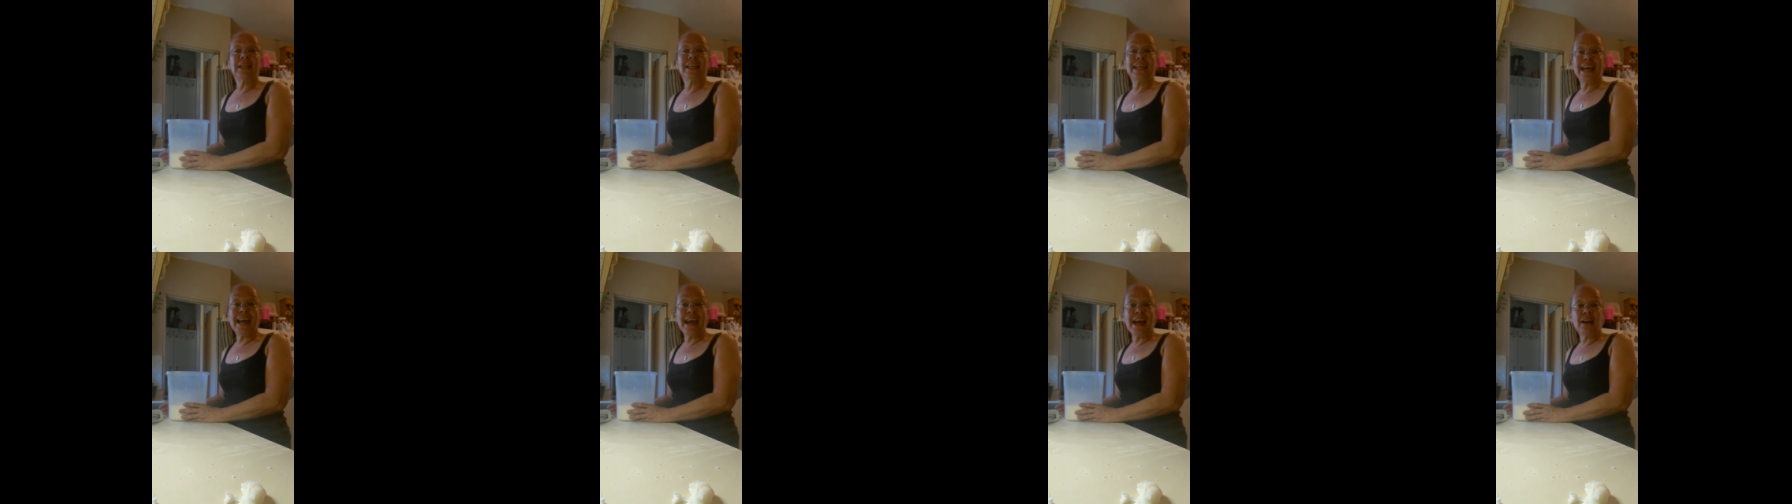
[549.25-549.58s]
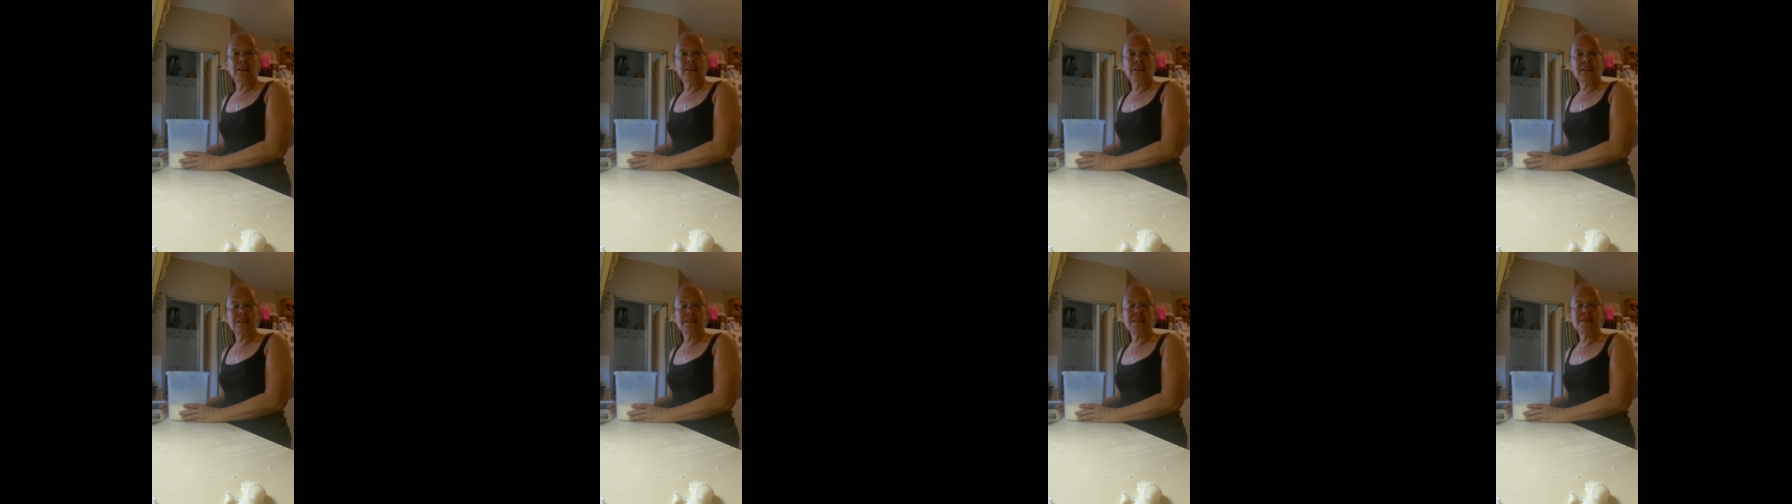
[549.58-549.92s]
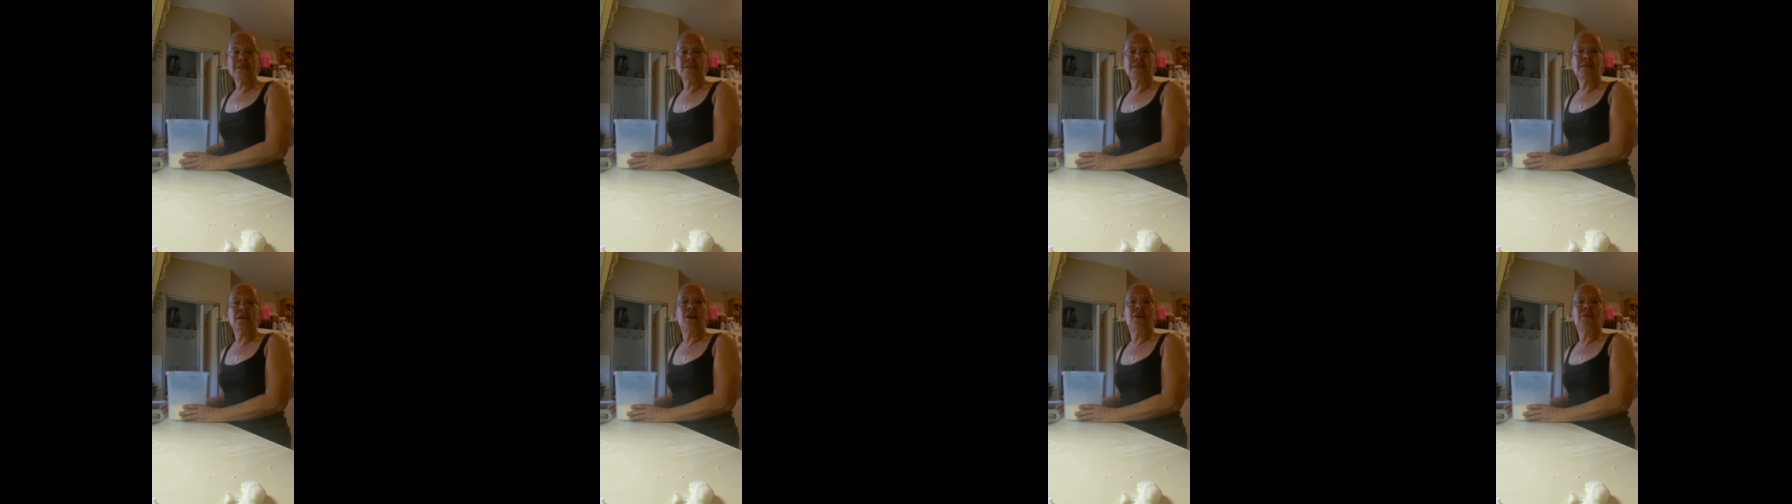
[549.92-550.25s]

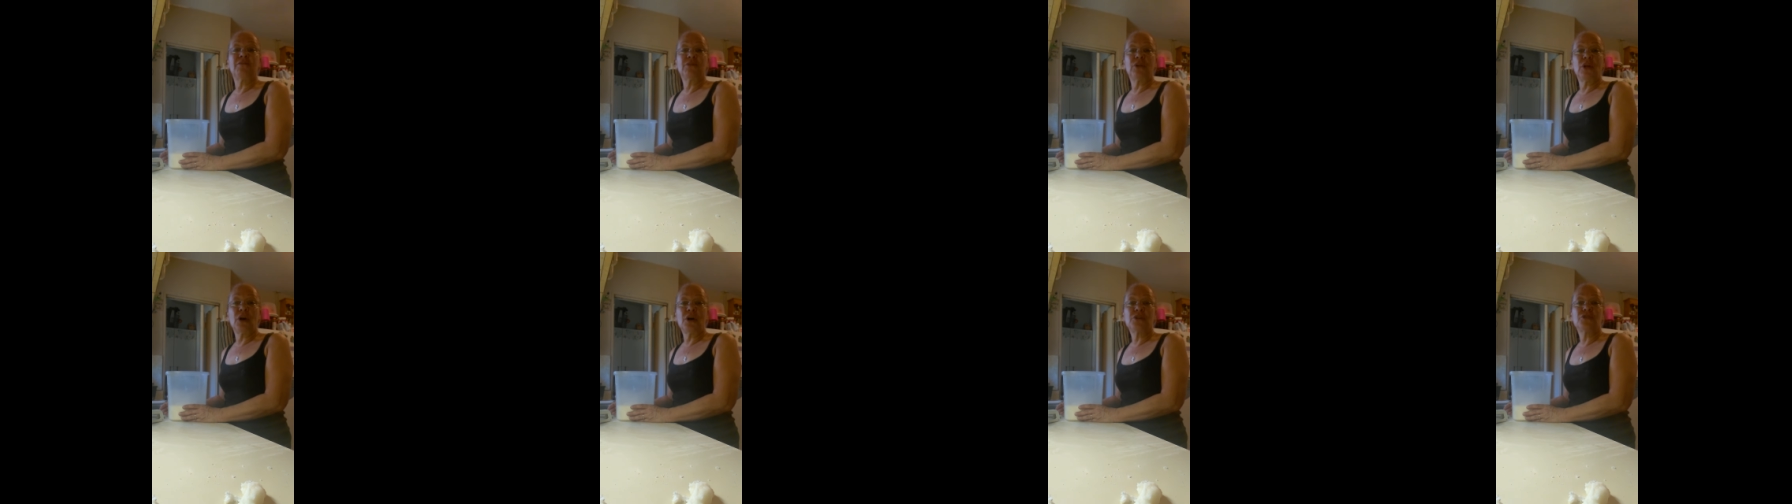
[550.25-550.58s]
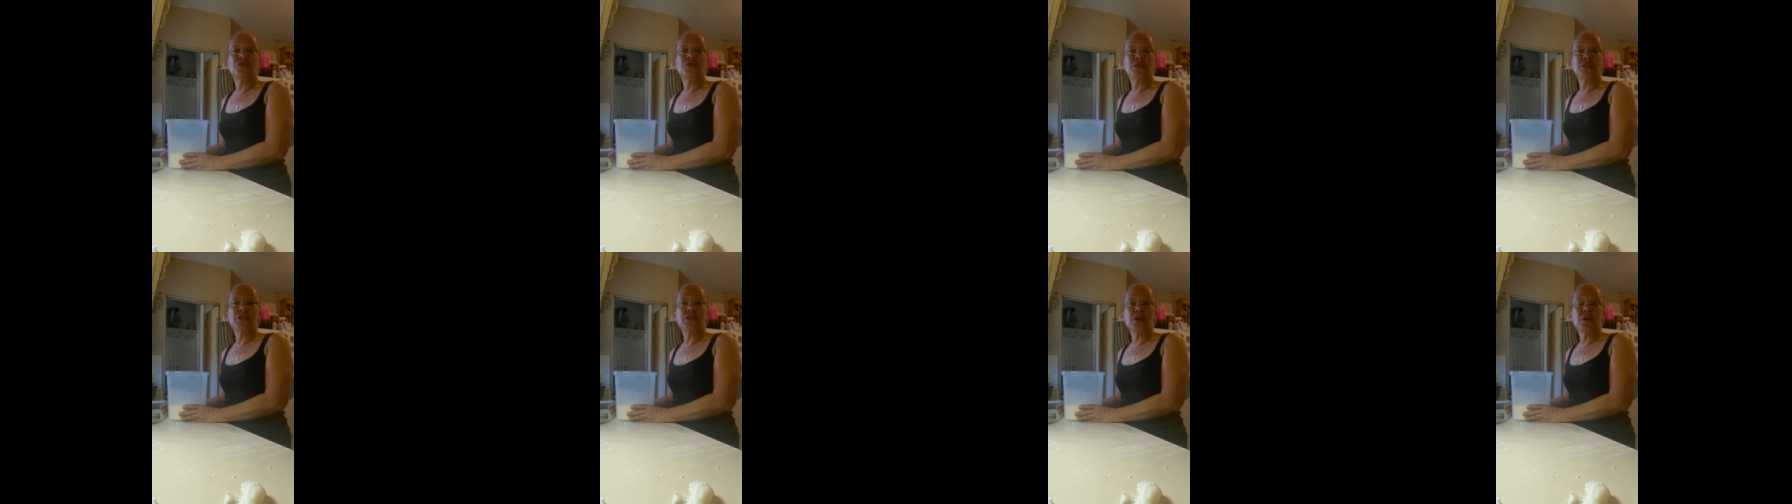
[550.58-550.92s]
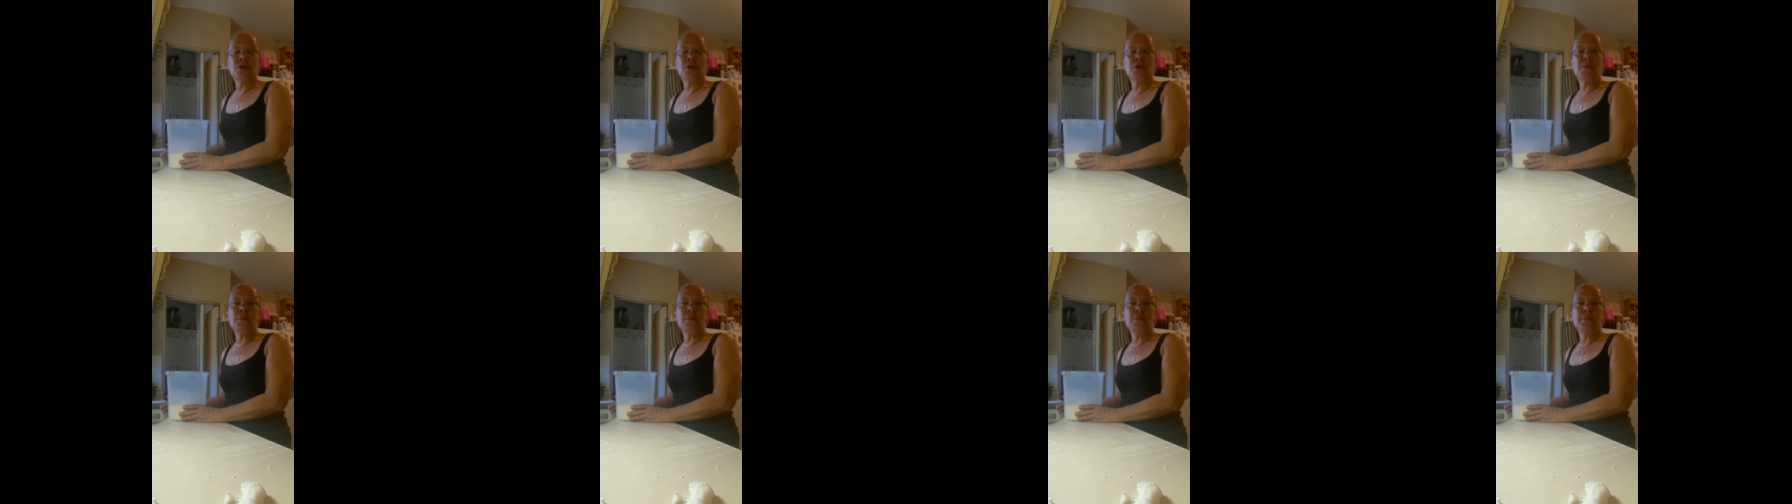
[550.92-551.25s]
gallons of laundry
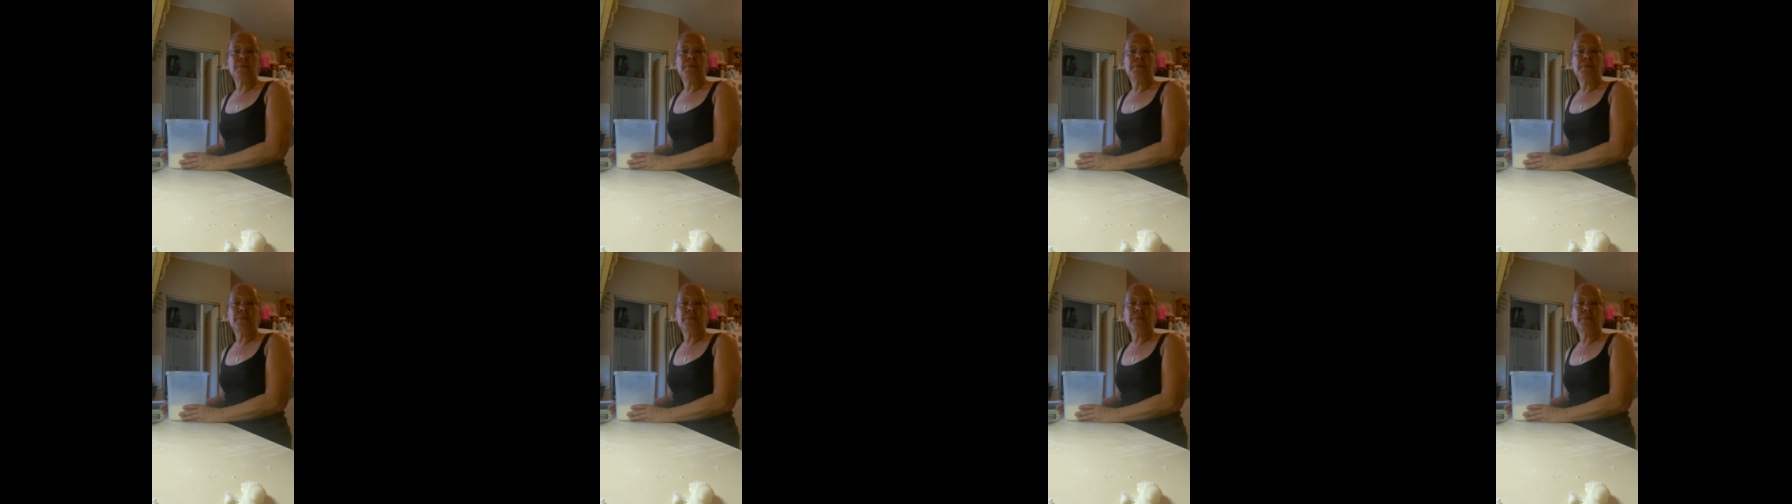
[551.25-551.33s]
soap,